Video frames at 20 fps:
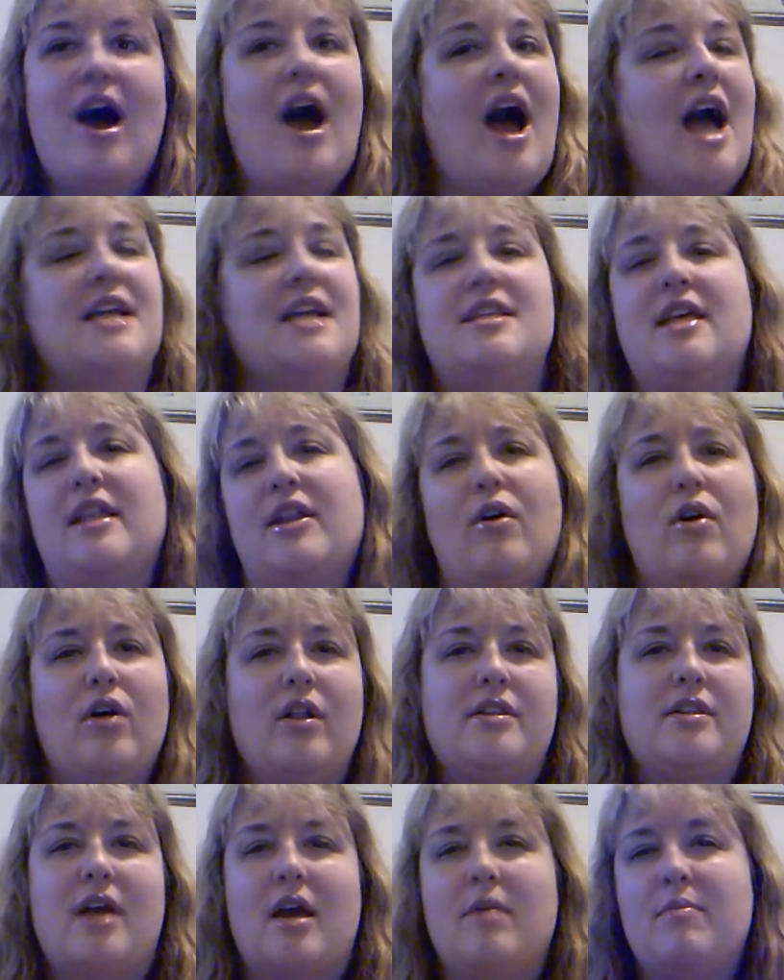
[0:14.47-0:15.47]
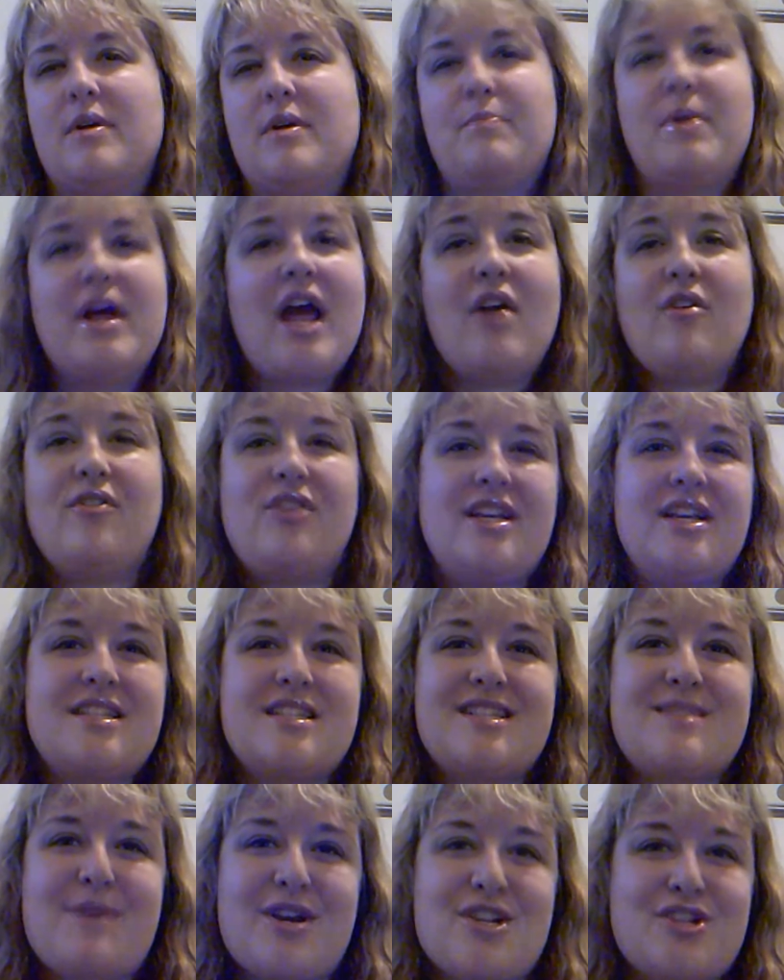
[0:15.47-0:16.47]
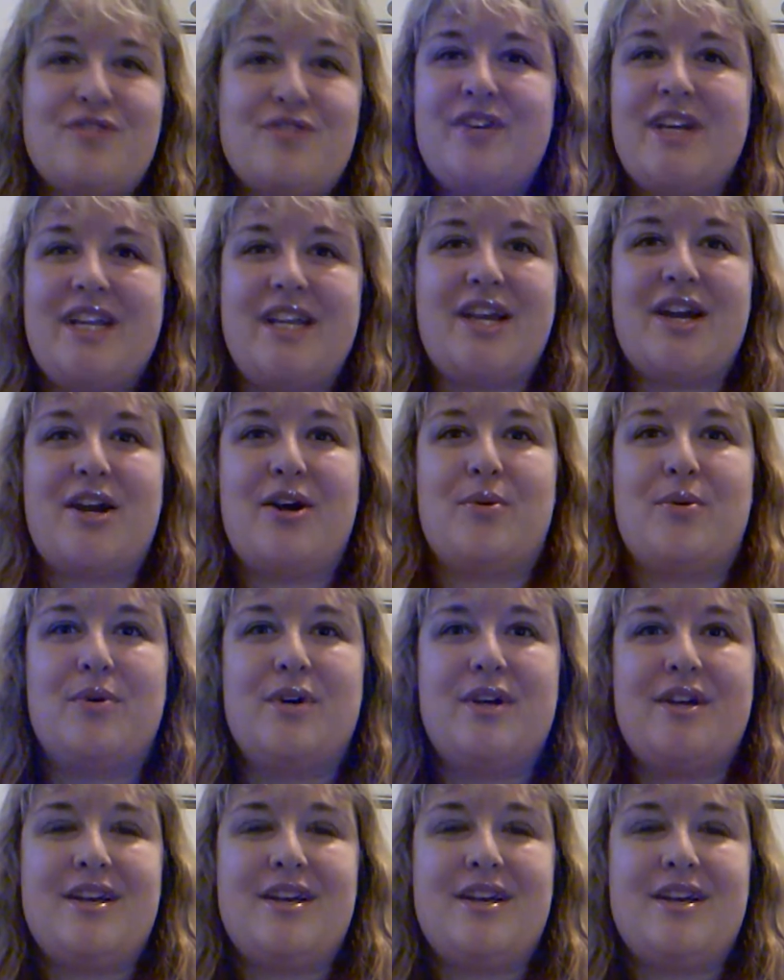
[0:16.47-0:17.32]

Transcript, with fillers: I said it all the time, but everything's a special video.